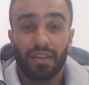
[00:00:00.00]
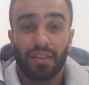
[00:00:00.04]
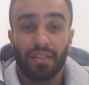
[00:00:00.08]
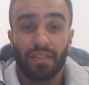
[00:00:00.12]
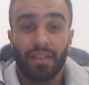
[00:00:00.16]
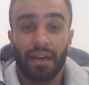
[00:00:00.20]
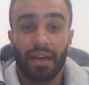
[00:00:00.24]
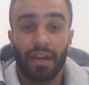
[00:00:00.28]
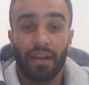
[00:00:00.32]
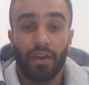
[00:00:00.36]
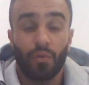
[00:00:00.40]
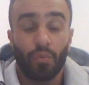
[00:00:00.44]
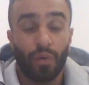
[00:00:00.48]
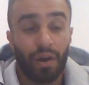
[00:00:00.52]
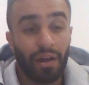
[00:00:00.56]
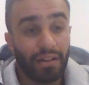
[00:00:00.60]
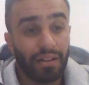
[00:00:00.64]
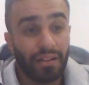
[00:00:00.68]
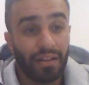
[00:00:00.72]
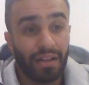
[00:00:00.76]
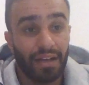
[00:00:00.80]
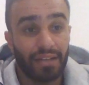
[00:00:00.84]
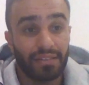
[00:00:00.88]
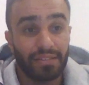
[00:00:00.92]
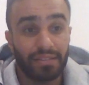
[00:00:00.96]
They run
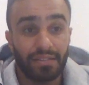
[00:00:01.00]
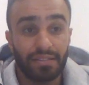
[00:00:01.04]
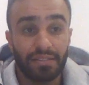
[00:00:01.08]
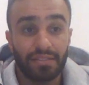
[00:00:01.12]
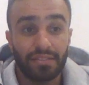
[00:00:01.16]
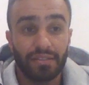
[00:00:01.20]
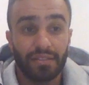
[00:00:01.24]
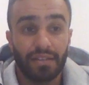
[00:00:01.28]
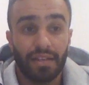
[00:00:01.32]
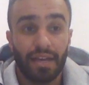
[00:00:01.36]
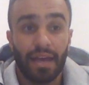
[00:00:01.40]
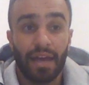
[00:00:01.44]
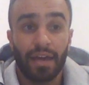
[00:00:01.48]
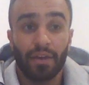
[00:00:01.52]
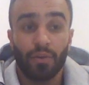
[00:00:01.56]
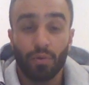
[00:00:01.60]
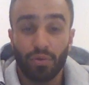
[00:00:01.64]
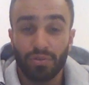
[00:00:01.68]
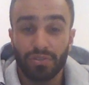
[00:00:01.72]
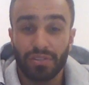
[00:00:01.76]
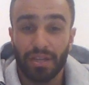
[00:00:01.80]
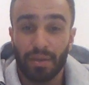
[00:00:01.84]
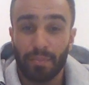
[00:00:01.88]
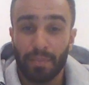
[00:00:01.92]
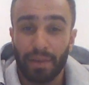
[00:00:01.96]
classes and
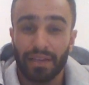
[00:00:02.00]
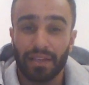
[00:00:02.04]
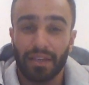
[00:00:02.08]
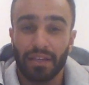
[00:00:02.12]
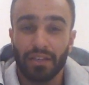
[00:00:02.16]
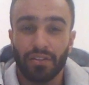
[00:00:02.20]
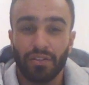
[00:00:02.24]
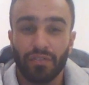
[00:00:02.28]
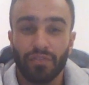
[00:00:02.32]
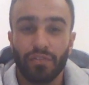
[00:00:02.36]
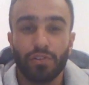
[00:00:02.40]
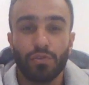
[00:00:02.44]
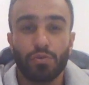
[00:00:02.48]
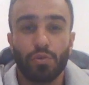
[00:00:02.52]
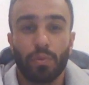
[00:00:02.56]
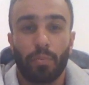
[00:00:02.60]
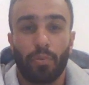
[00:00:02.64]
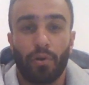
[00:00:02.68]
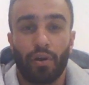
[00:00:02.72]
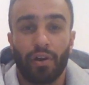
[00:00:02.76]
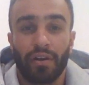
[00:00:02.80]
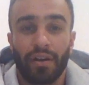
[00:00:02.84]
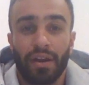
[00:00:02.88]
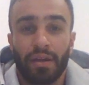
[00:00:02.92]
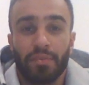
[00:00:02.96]
also make individual
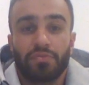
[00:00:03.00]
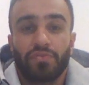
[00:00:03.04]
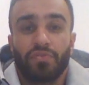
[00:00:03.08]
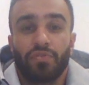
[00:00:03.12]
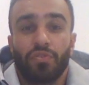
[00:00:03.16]
programs